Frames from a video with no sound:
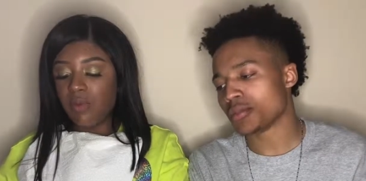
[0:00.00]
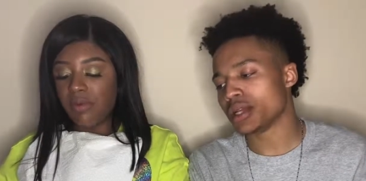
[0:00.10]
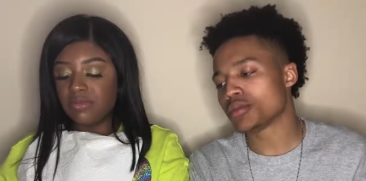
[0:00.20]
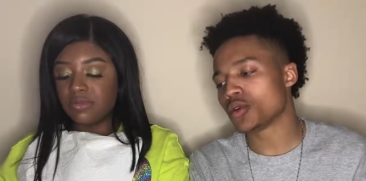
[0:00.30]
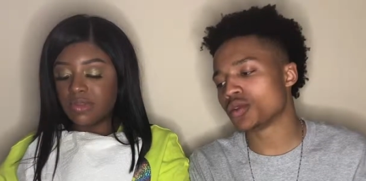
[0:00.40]

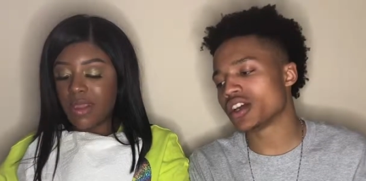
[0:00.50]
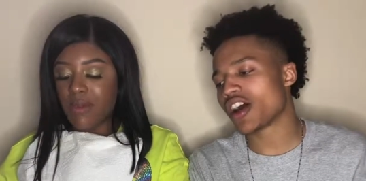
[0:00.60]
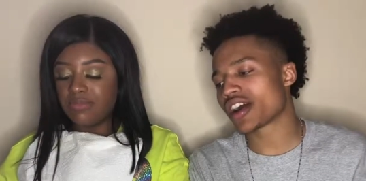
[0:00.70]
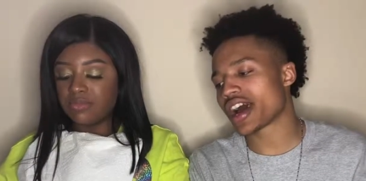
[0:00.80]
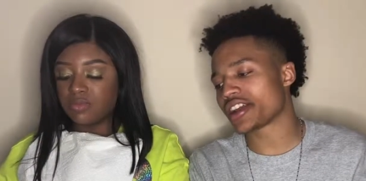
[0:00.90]
Speaker 1: people,
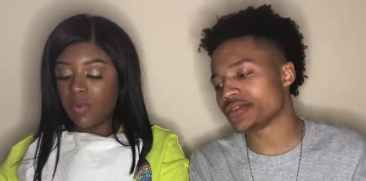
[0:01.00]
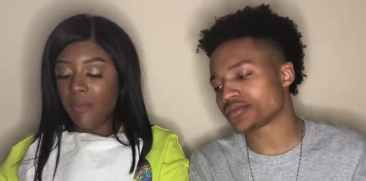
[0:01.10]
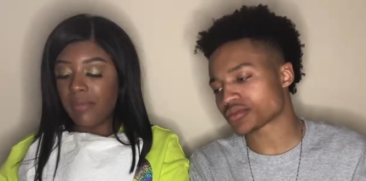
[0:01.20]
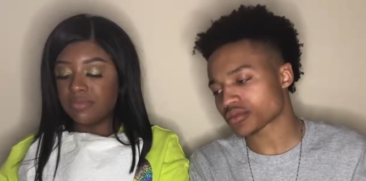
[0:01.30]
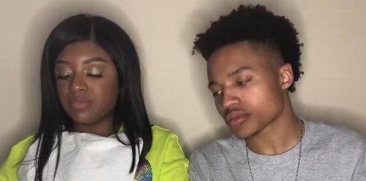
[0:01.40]
we all
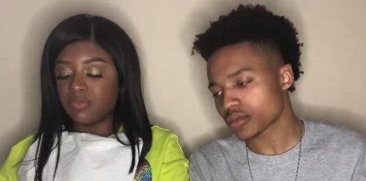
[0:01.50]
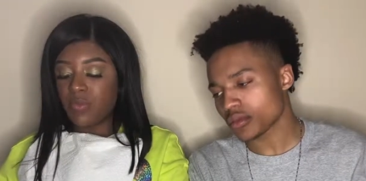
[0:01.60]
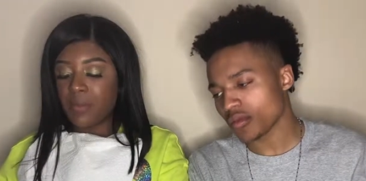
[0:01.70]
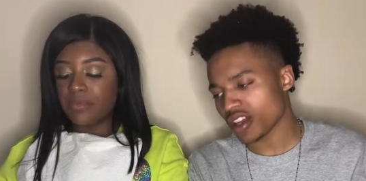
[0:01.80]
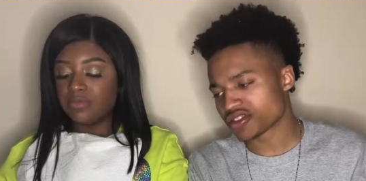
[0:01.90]
gotta
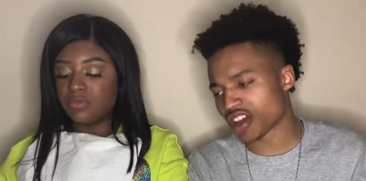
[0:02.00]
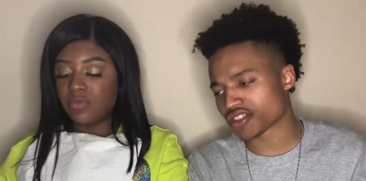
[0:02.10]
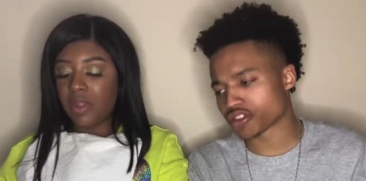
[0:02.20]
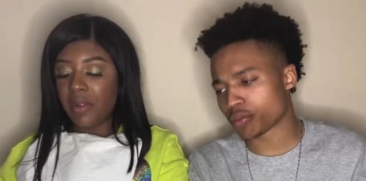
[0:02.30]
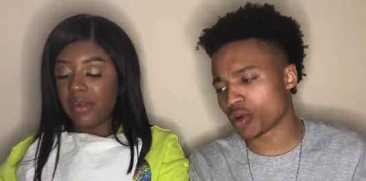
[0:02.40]

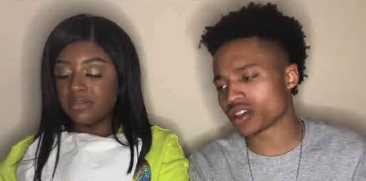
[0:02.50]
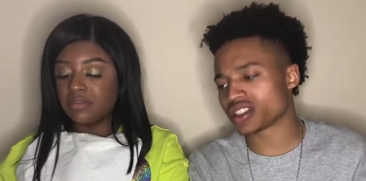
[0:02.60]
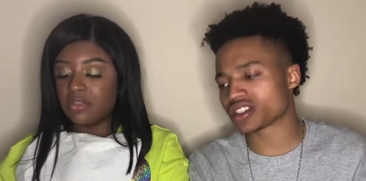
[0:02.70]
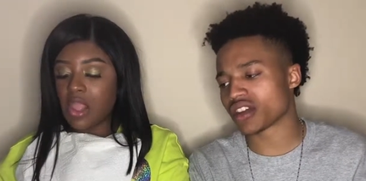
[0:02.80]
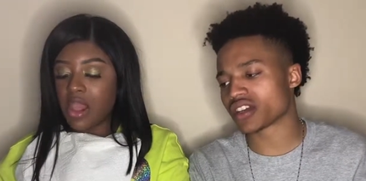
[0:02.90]
start
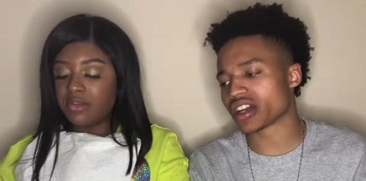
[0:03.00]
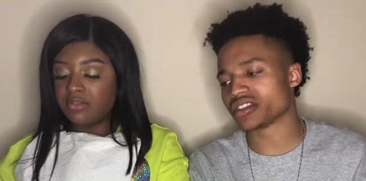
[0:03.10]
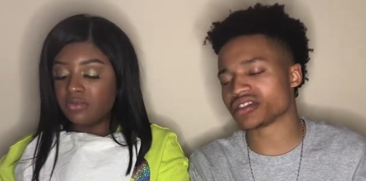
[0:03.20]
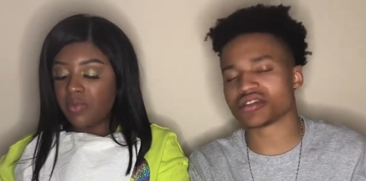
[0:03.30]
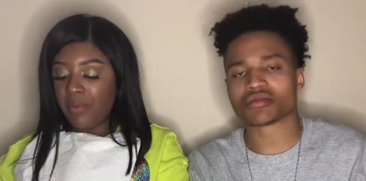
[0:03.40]
supporting each other,
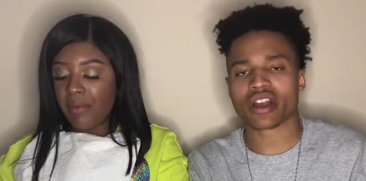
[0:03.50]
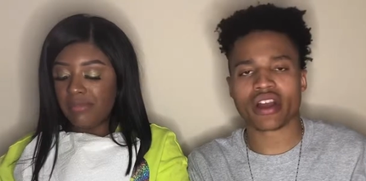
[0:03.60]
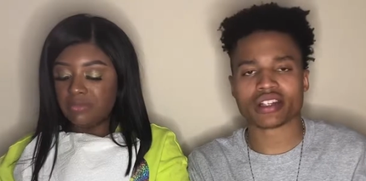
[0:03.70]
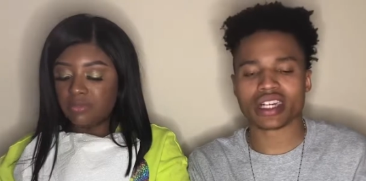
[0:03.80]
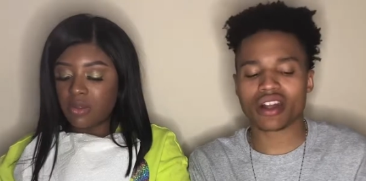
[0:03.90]
because
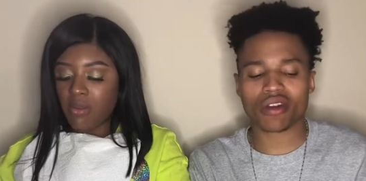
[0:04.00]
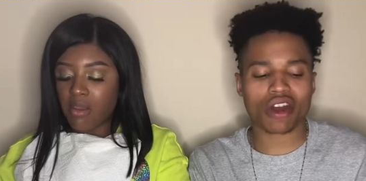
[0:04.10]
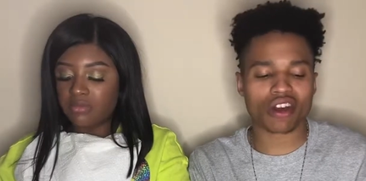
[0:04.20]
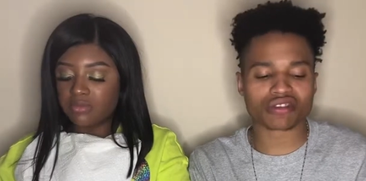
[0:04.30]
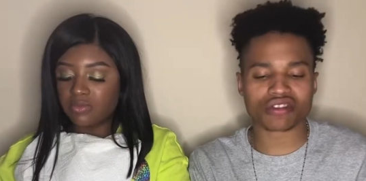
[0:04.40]
it
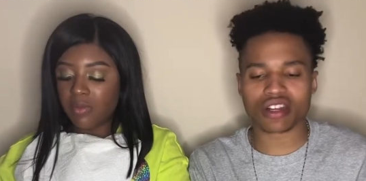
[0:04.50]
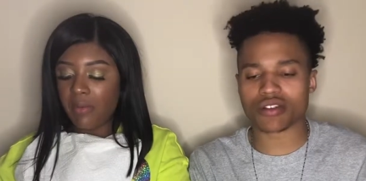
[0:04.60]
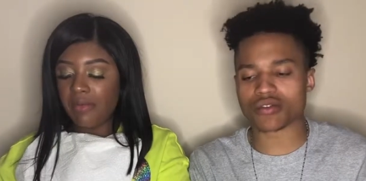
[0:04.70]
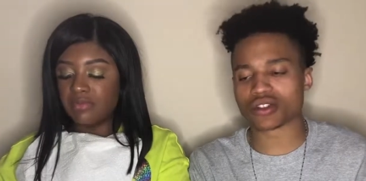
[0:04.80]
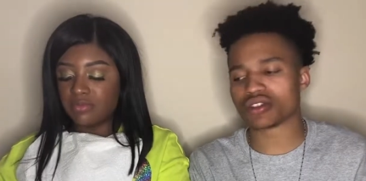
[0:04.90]
don't cost
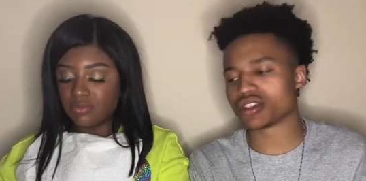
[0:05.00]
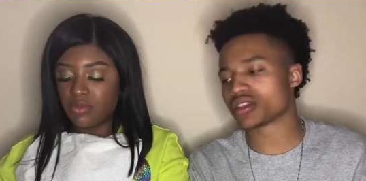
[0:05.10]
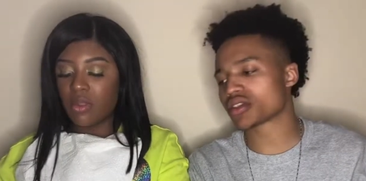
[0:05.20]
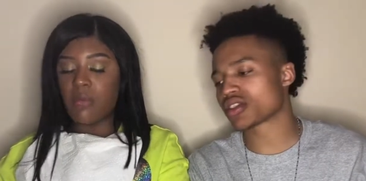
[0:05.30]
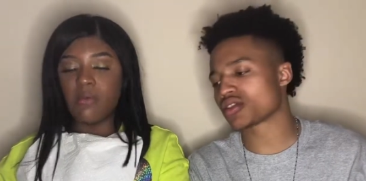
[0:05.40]
nothing for
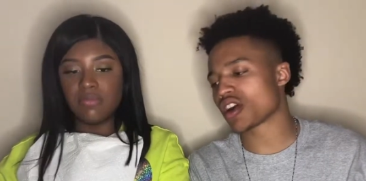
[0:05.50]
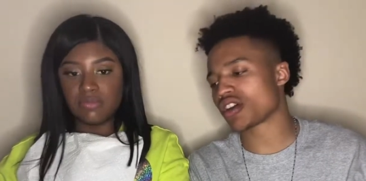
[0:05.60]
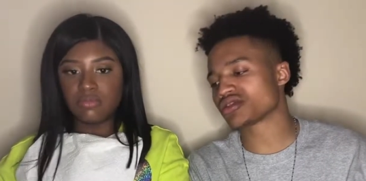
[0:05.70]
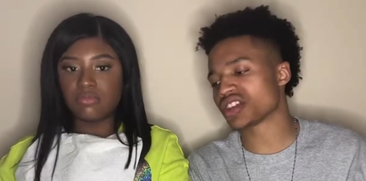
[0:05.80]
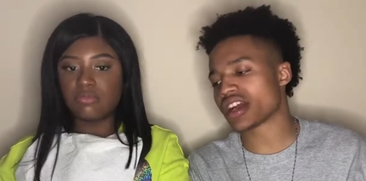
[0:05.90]
you to, you
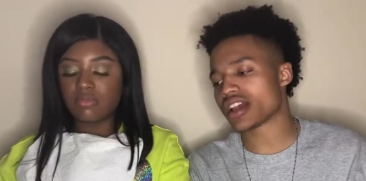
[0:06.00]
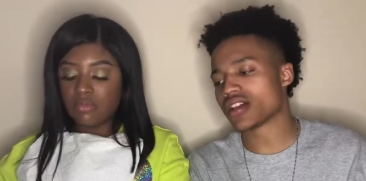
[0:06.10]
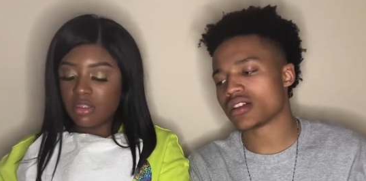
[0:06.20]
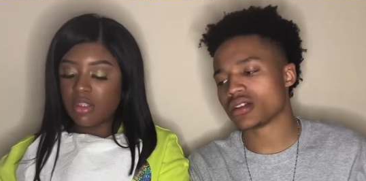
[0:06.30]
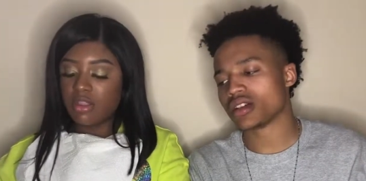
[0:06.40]
know what I'm
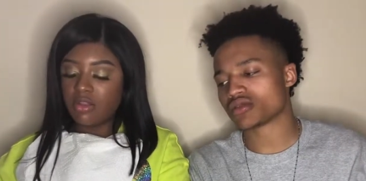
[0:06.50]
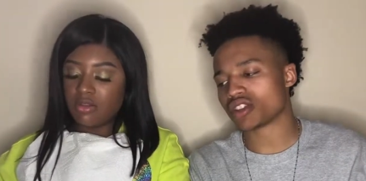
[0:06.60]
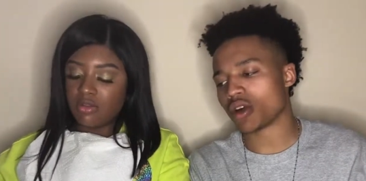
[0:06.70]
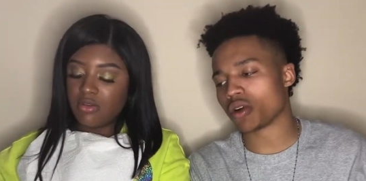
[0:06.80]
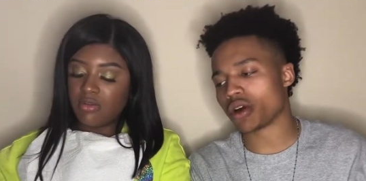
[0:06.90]
saying,
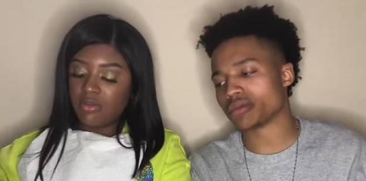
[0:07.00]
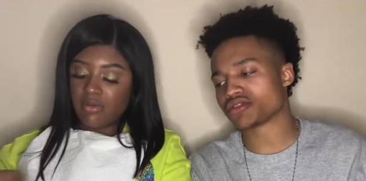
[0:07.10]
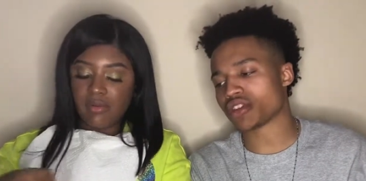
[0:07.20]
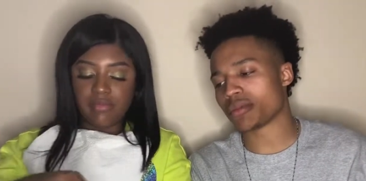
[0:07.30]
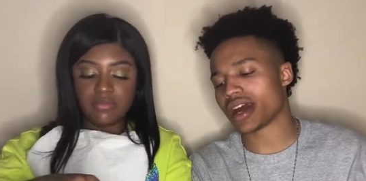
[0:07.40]
throw
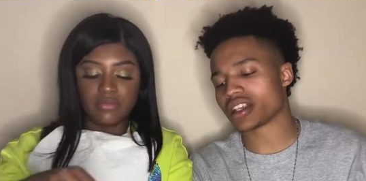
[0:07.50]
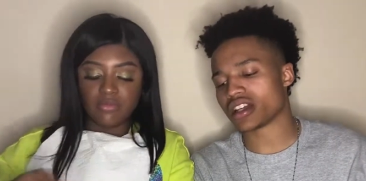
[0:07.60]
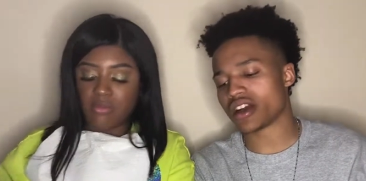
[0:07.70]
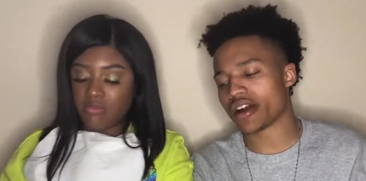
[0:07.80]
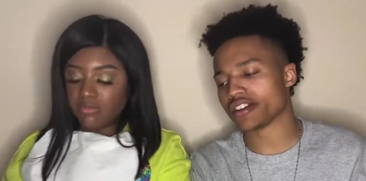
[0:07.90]
up
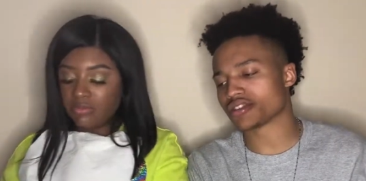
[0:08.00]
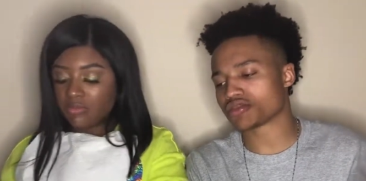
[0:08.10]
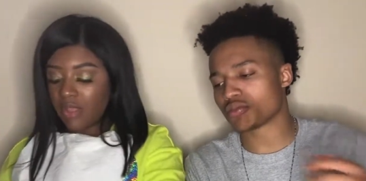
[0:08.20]
somebody uh